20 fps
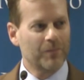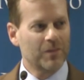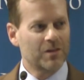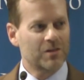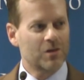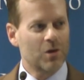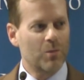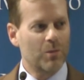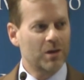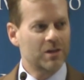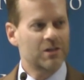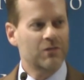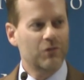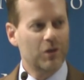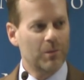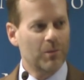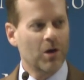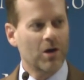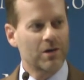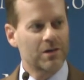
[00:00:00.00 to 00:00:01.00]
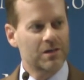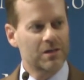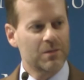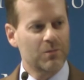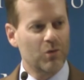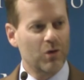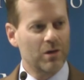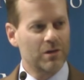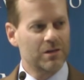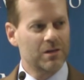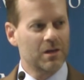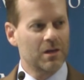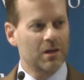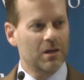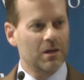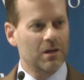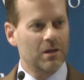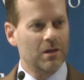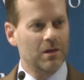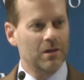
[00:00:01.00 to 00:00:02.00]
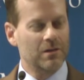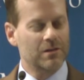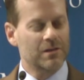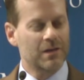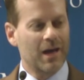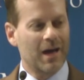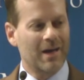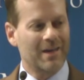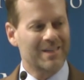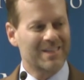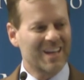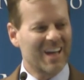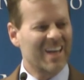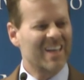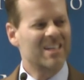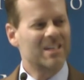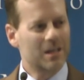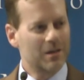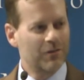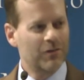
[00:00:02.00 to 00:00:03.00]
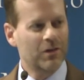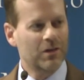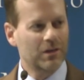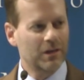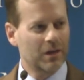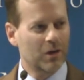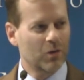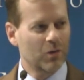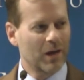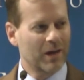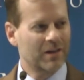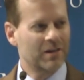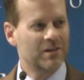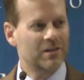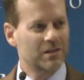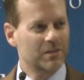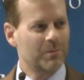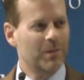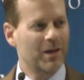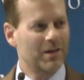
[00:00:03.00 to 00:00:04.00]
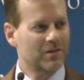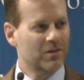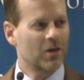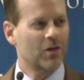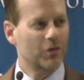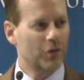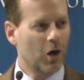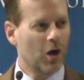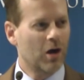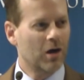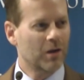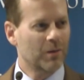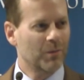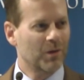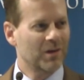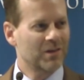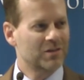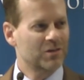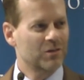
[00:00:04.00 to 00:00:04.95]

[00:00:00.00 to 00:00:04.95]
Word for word: so much of what Marxism was is not scientifically correct, it's just based on dogma.